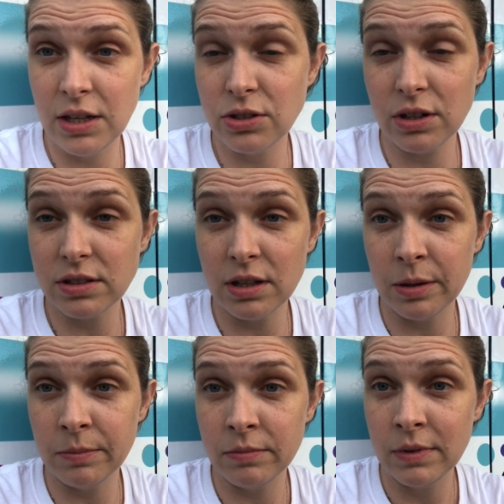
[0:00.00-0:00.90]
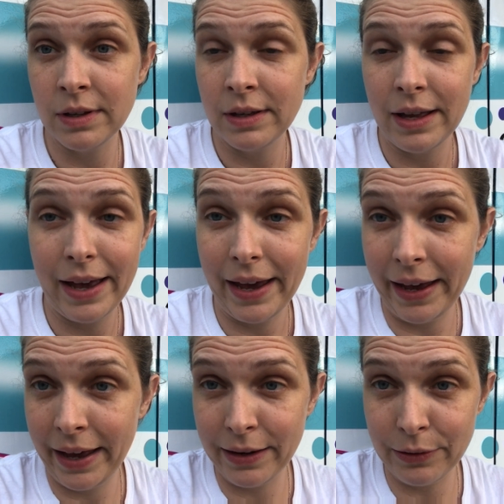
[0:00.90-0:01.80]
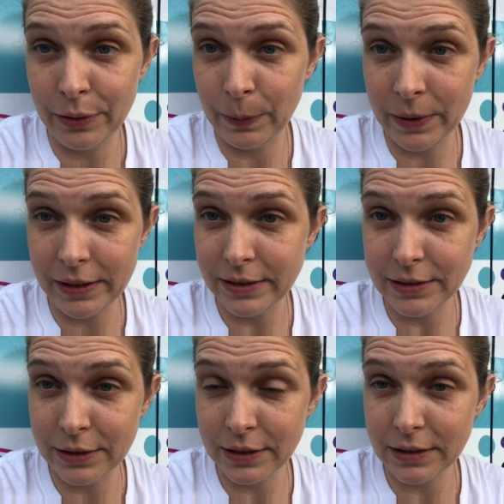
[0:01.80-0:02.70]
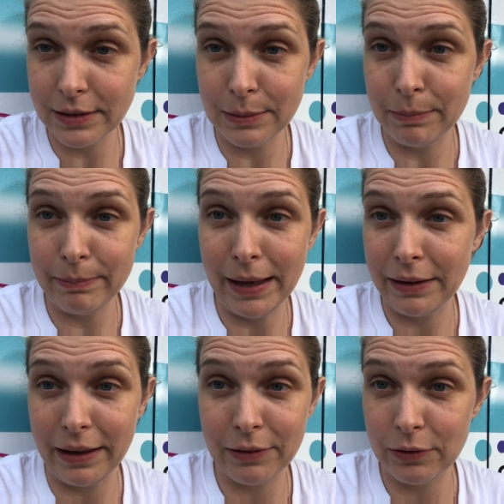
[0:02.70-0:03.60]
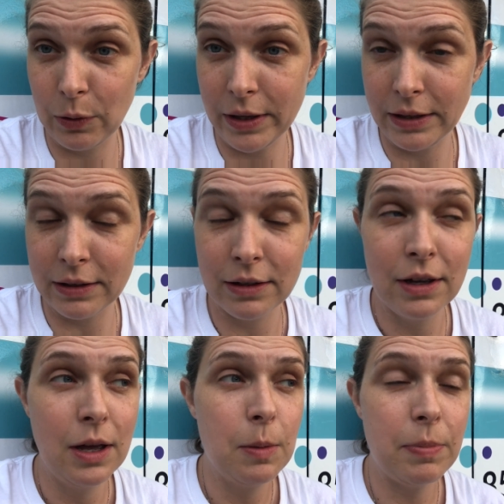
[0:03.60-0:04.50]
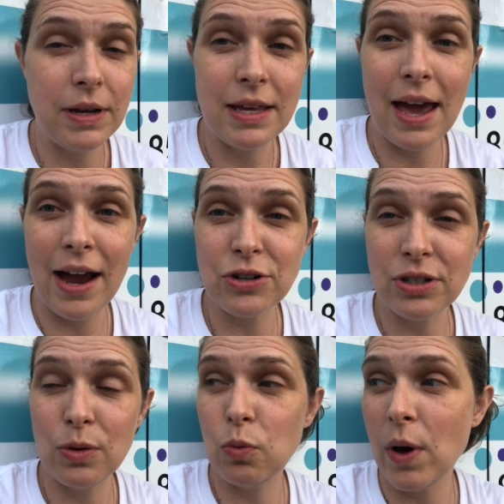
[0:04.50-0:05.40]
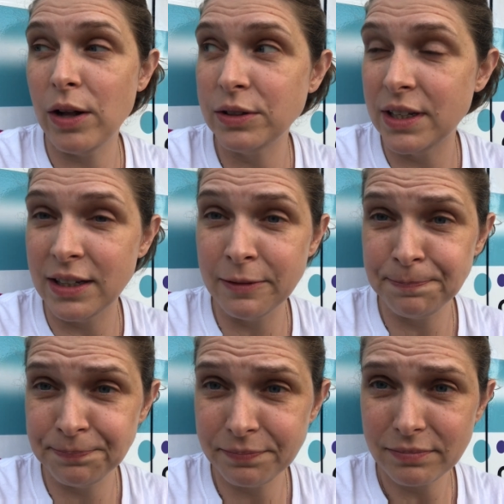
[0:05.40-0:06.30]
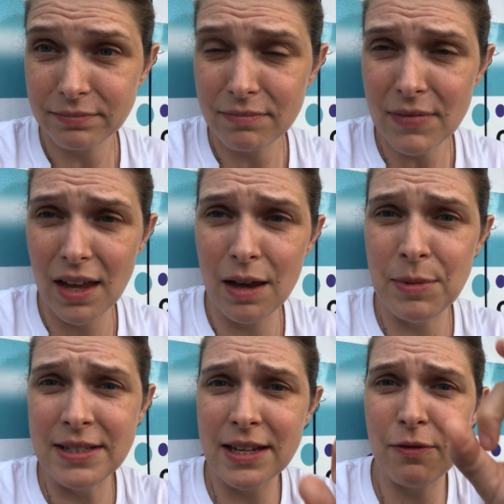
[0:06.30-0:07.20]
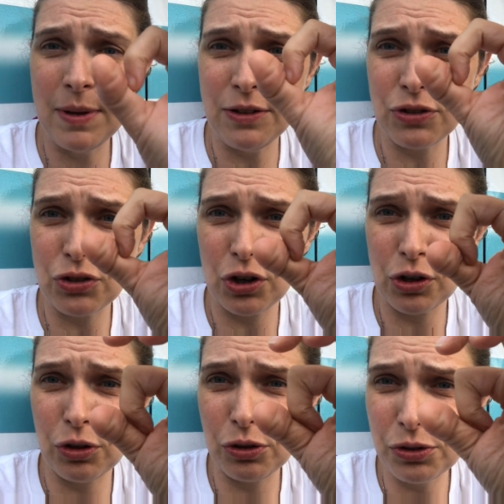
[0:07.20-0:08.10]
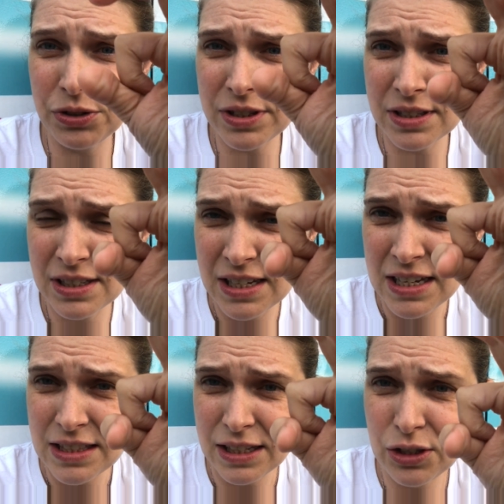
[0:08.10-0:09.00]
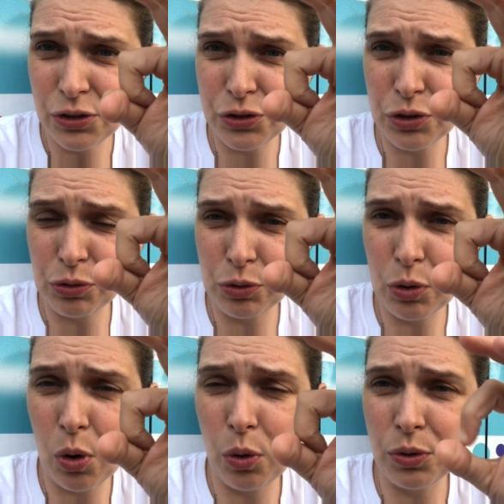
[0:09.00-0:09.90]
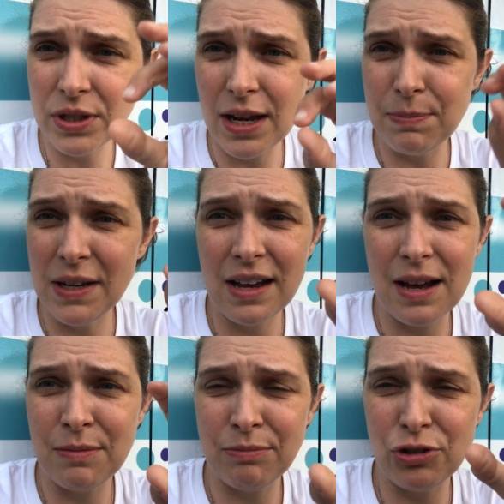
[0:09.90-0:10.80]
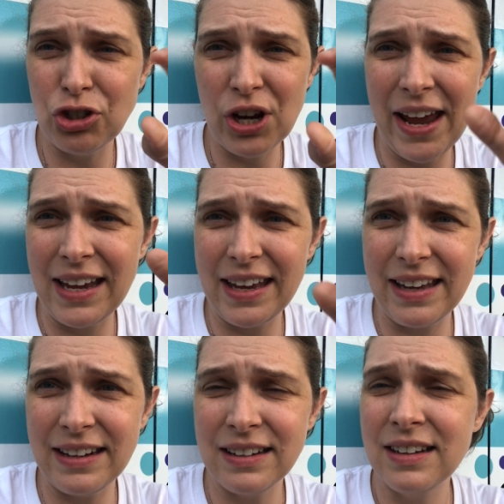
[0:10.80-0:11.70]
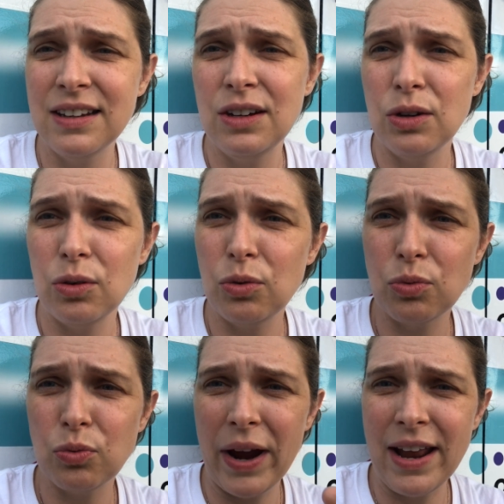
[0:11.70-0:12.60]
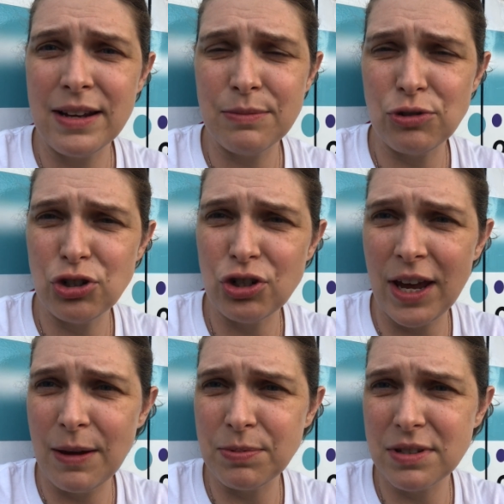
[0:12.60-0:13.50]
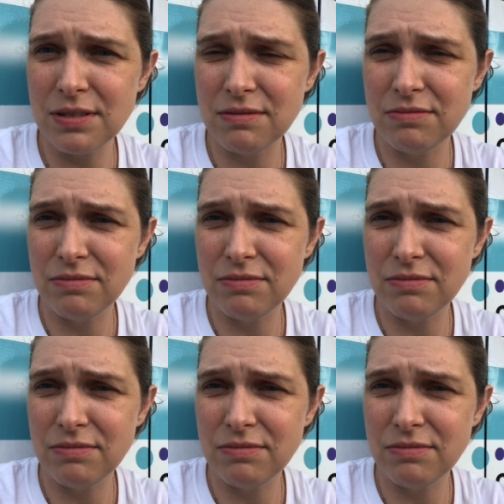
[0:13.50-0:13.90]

took some, I don't know what he took, some med, I don't know idea, but he actually welded, instead of being circles, the little screw holes had become jagged, random shapes.